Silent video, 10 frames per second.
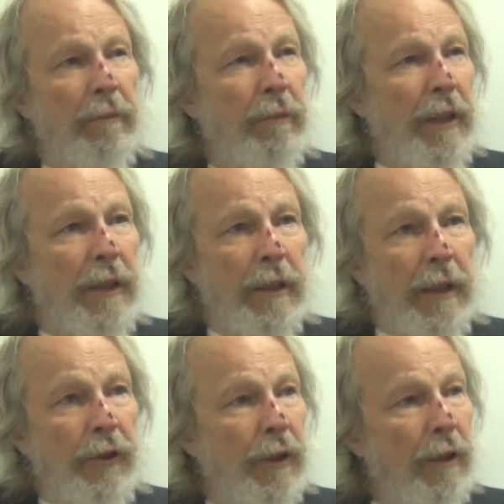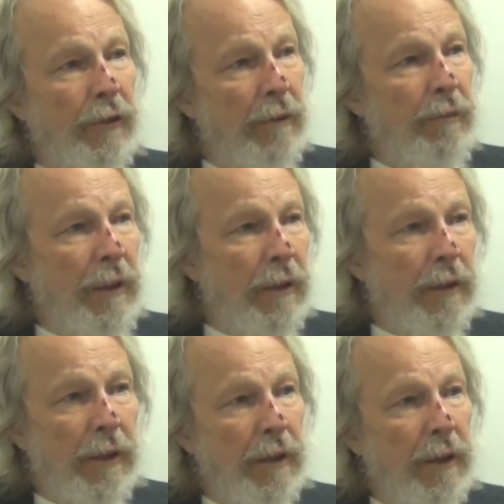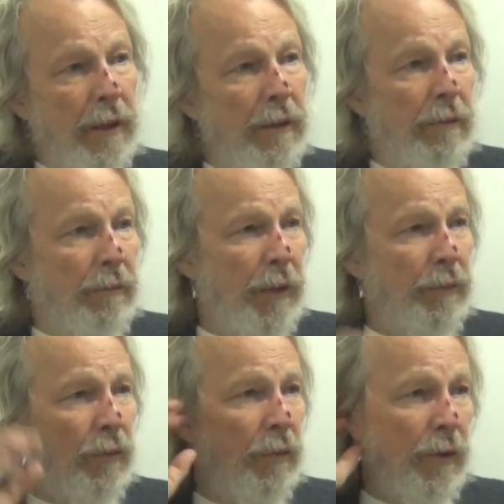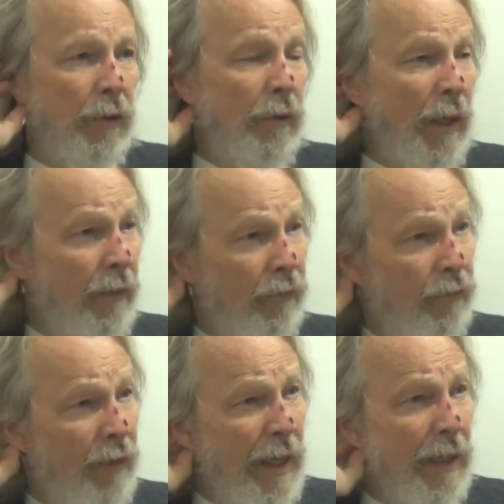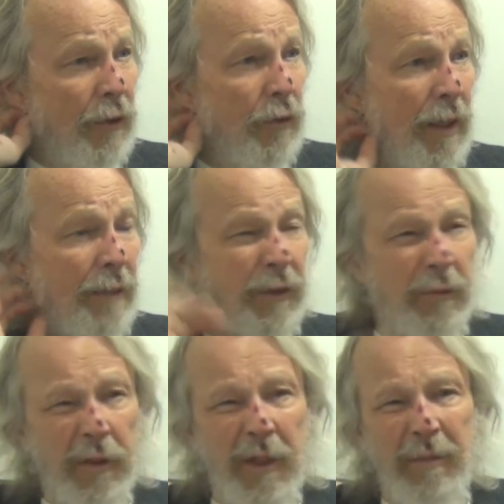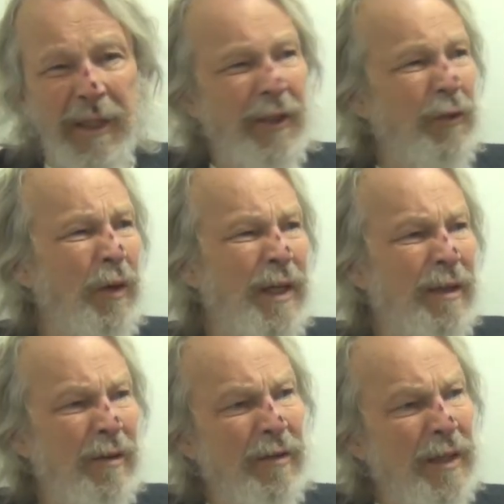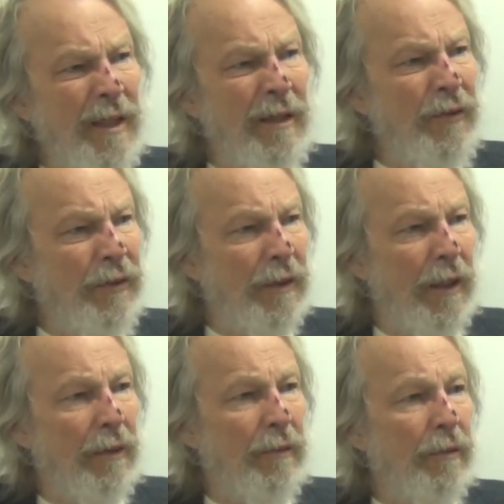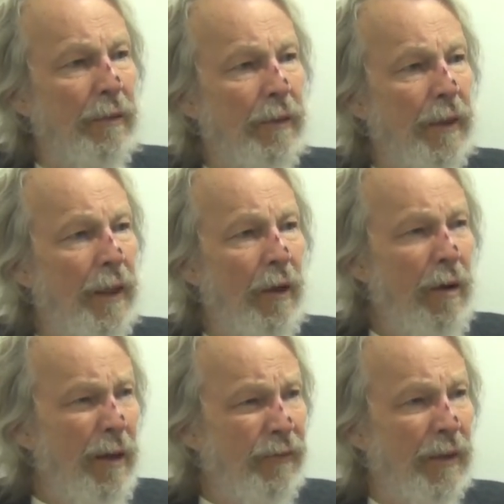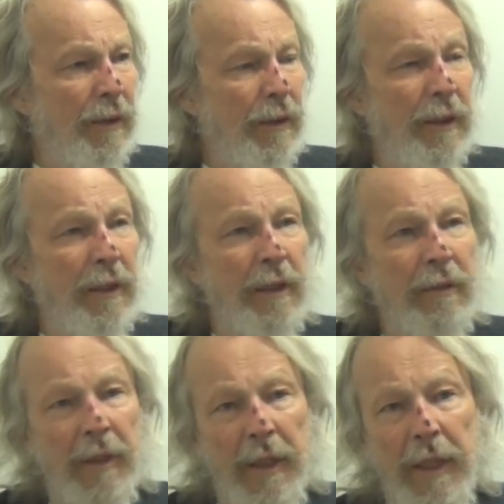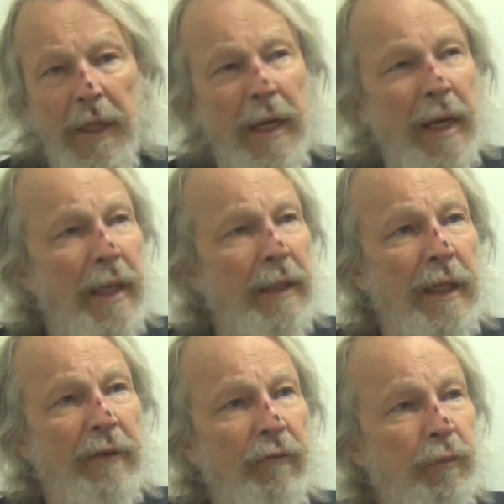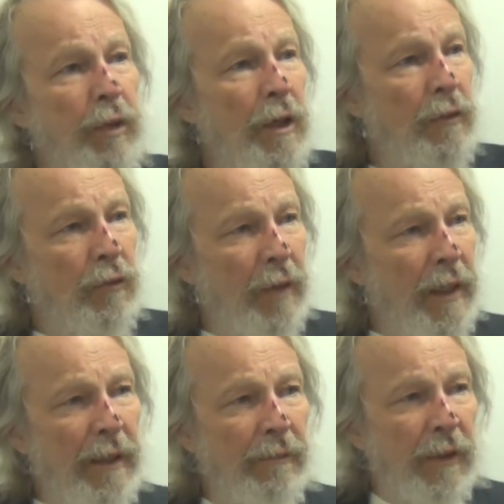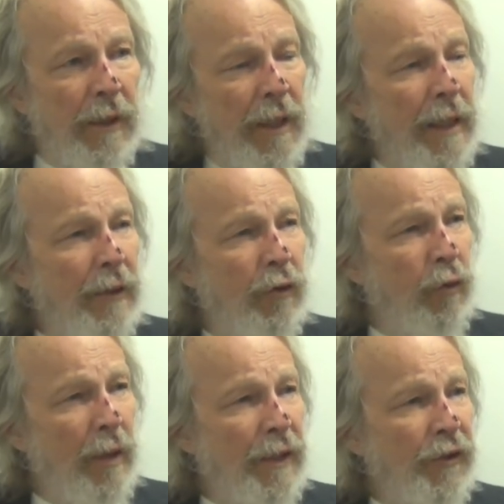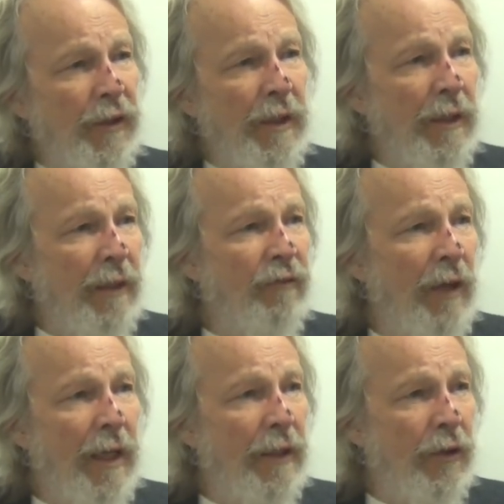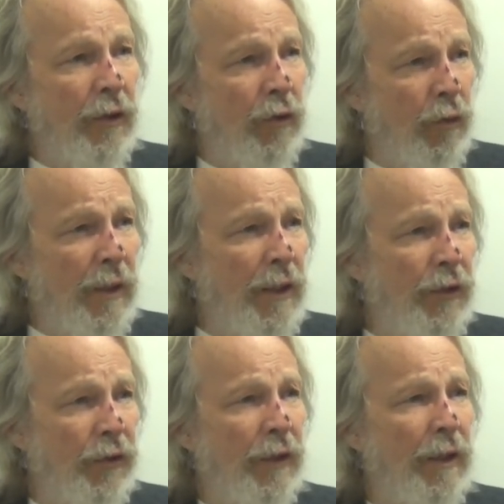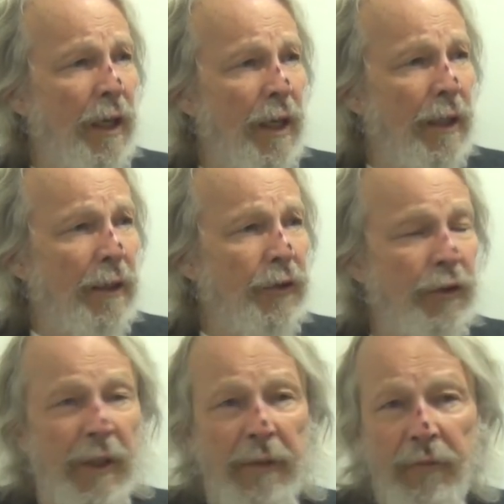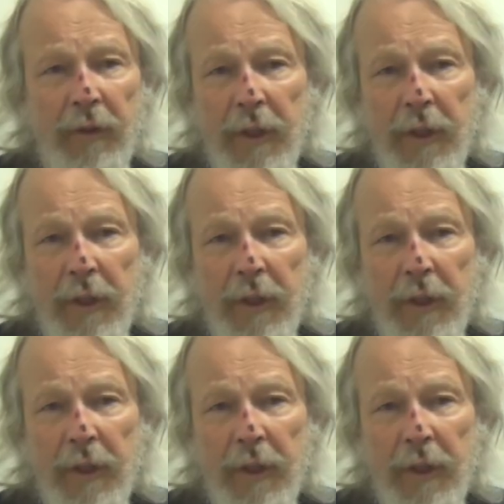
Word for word: but they should also be looking at people with, who have violent crimes that were committed 20, 30 years ago, often, you know and they've programmed like crazy. They've gotten degrees in college. They've